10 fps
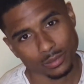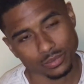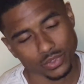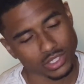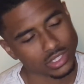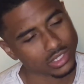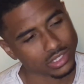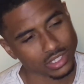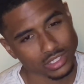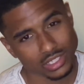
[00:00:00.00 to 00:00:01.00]

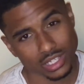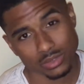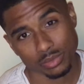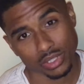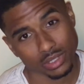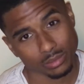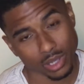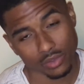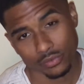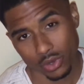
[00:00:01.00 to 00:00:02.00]
This has been
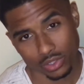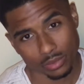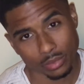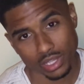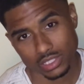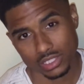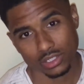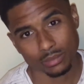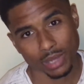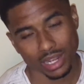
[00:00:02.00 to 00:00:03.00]
by far the best
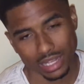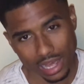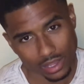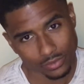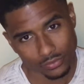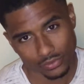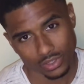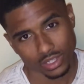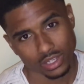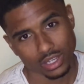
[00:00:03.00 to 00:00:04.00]
year of my life,
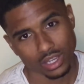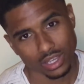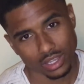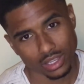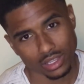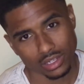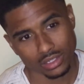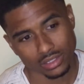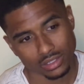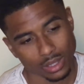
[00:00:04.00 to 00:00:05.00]

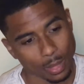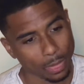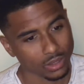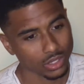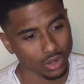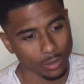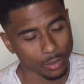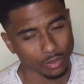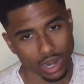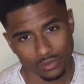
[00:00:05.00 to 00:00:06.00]
and I'm a
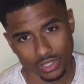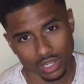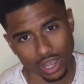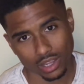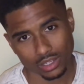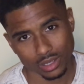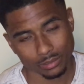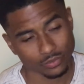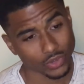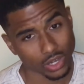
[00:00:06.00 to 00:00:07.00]
private guy.
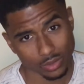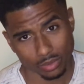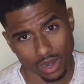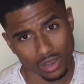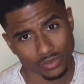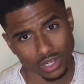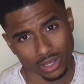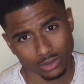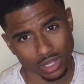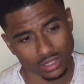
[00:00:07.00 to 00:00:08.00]
I'm very private. I
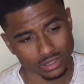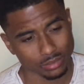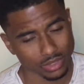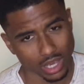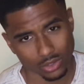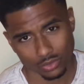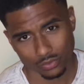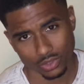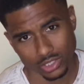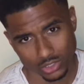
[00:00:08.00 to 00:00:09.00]
don't like to be out on
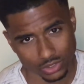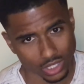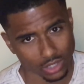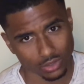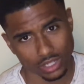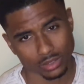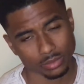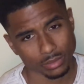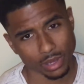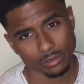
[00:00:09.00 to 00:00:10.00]
Front Street. I don't like to
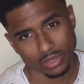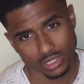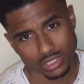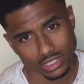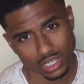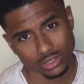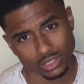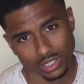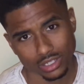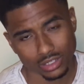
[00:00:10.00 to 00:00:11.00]
put my business out
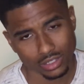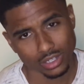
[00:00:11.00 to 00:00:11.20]
there.